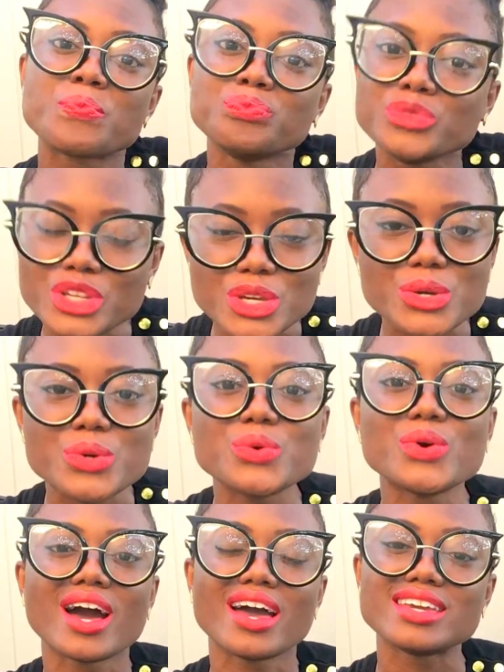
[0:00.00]

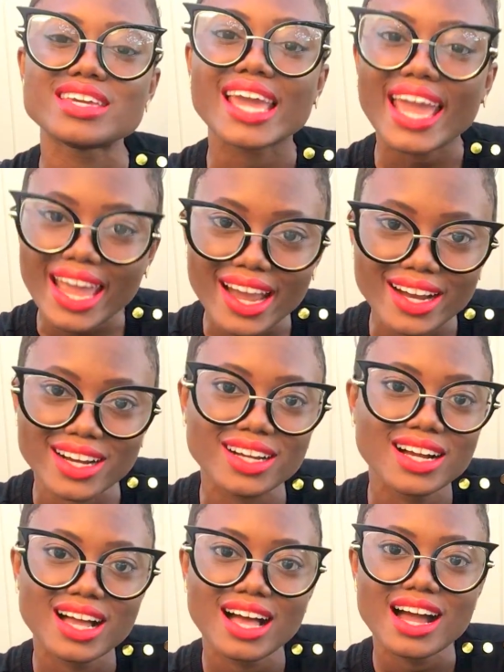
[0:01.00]
new year.
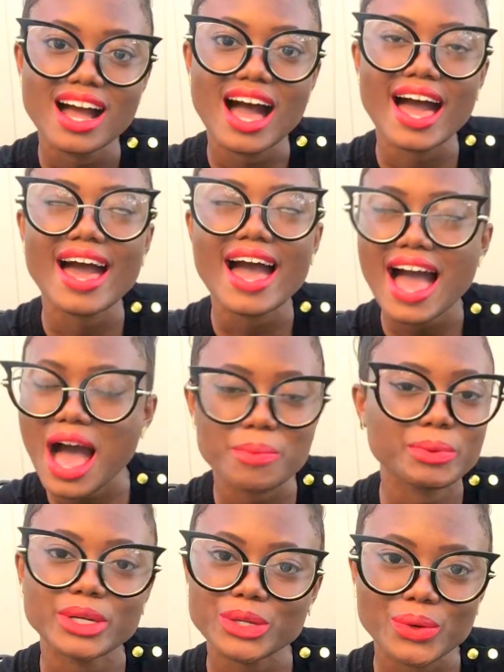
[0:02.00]
A
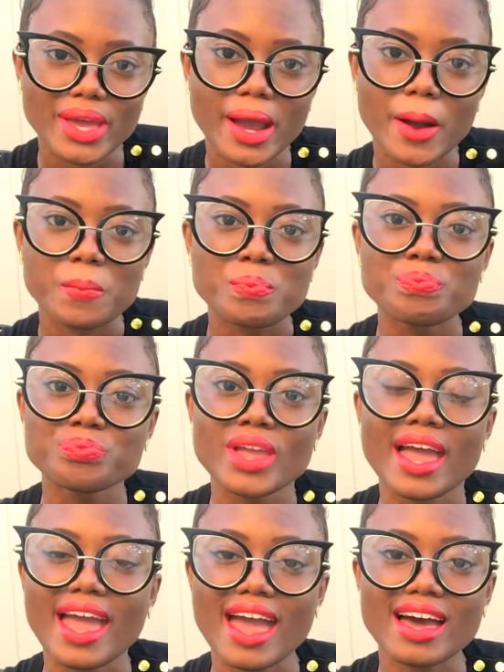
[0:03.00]
happy new year.
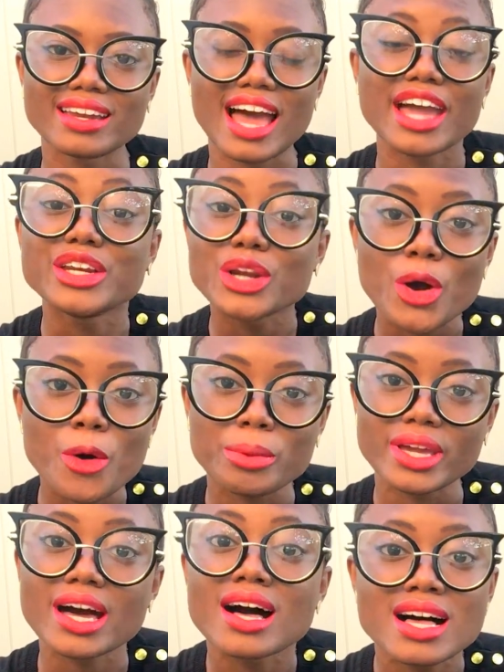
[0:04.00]
And I know
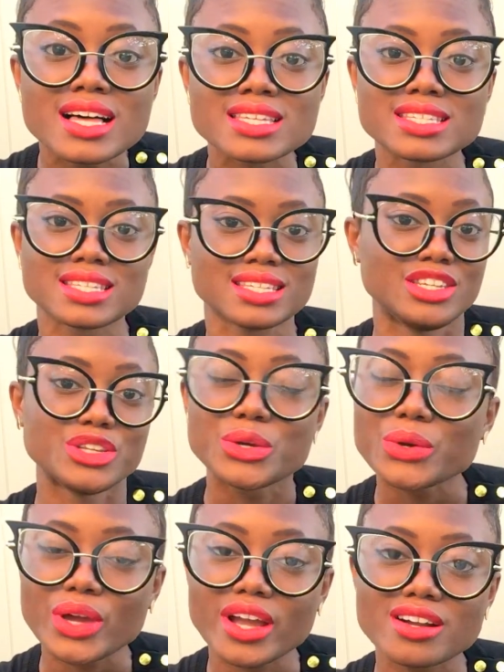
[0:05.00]
because
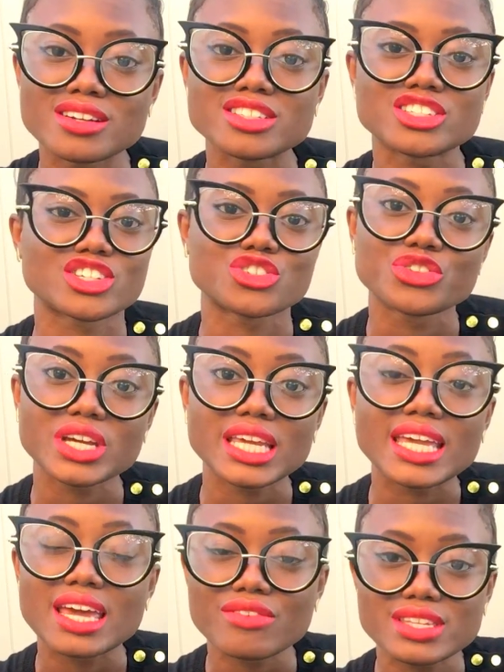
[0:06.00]
New Year's just
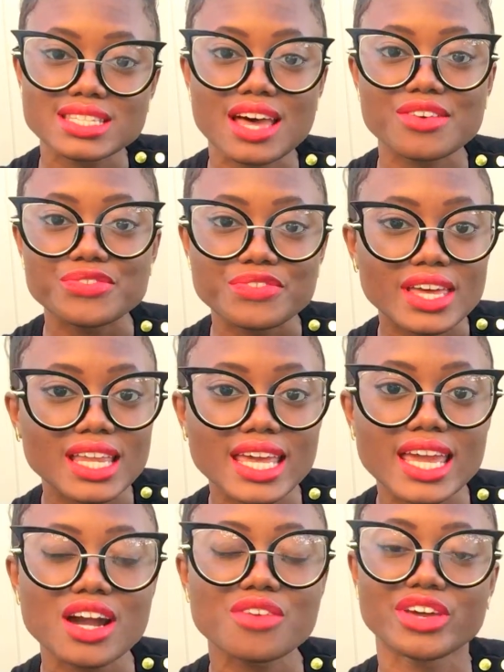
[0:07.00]
really give us that
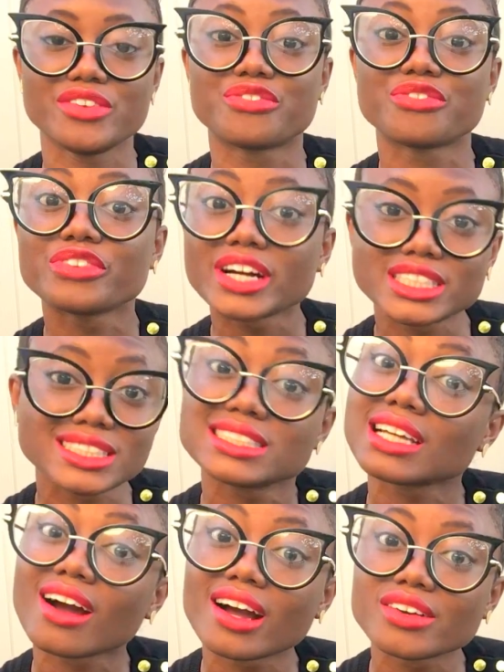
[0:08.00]
feeling of a fresh
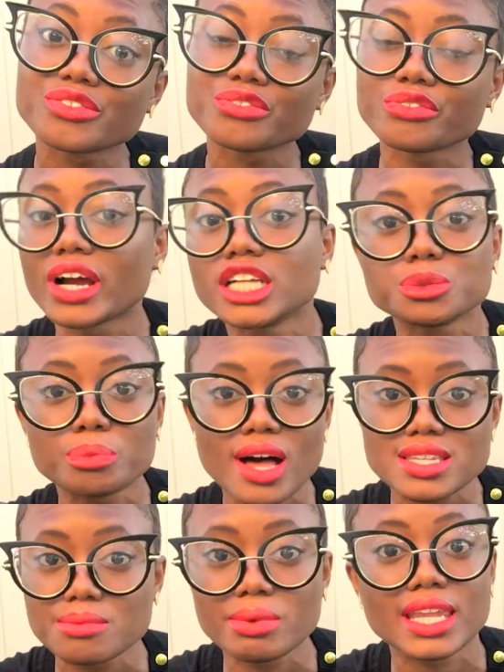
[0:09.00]
start, fresh
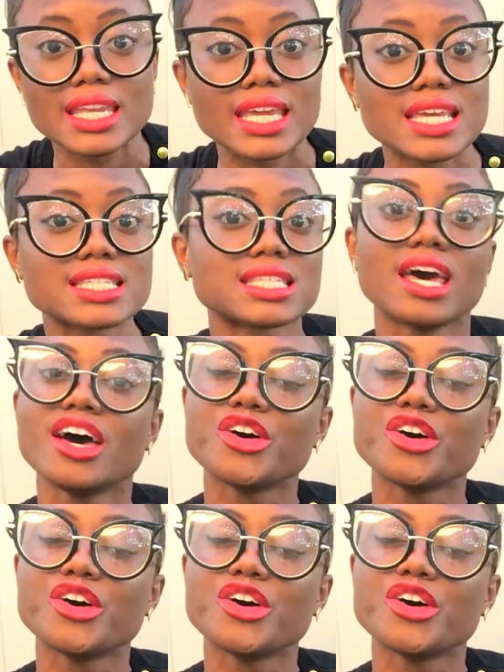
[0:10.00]
possibilities,